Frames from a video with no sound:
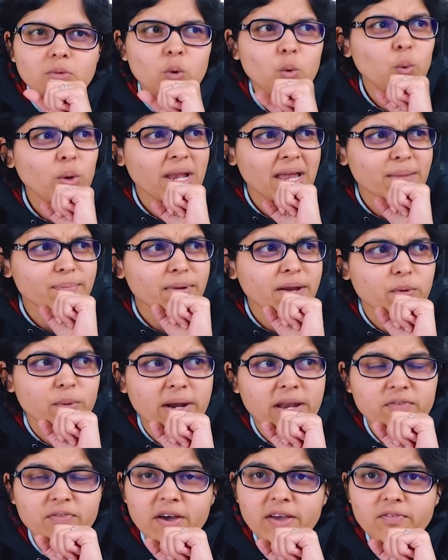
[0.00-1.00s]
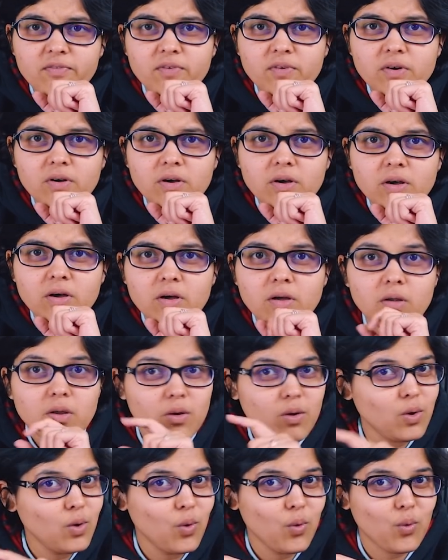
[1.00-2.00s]
Will N be 25?
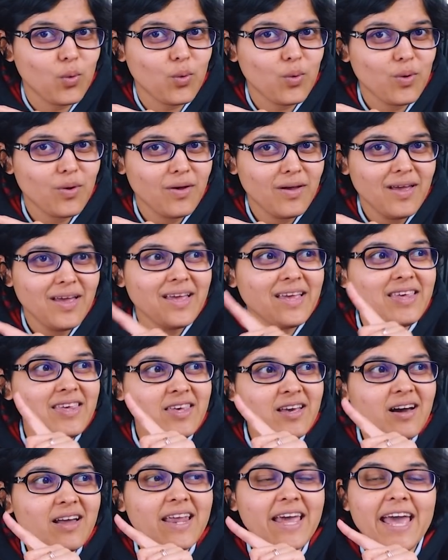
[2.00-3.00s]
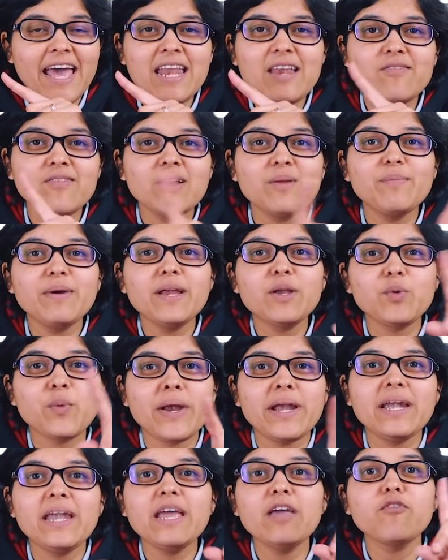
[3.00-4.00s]
No. Year N will be
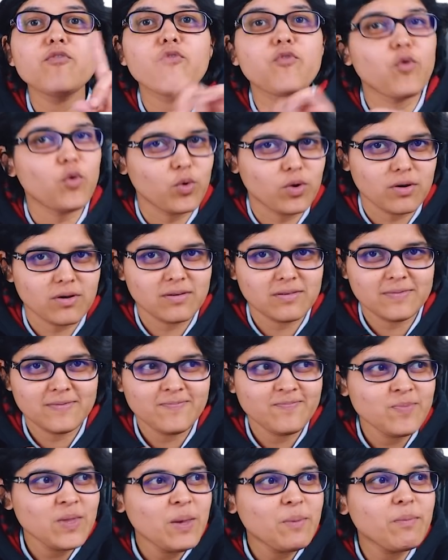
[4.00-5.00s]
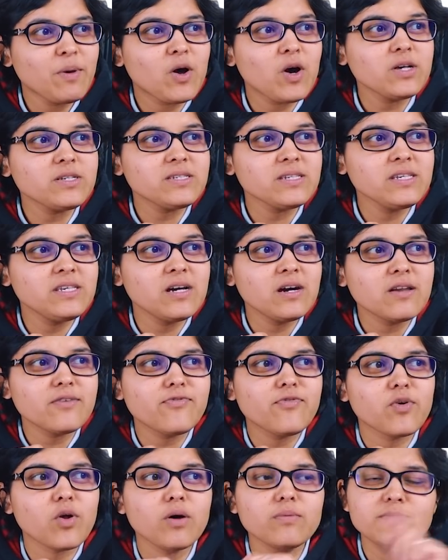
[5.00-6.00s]
24. Because here
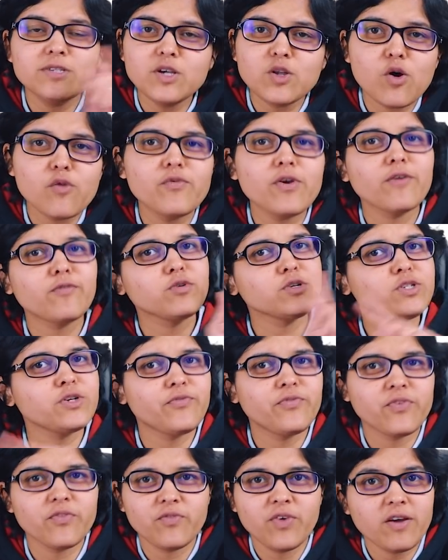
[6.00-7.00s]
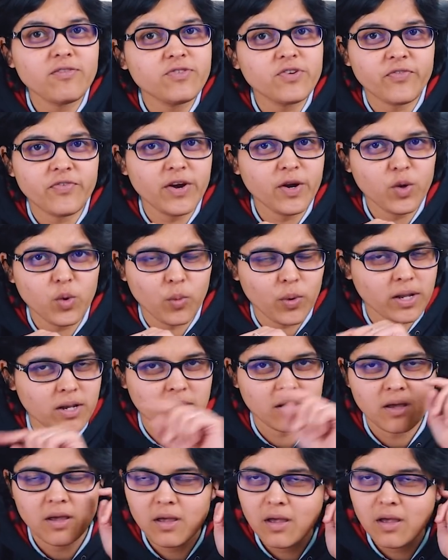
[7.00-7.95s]
from 0 we have to shift. We have shifted to 1.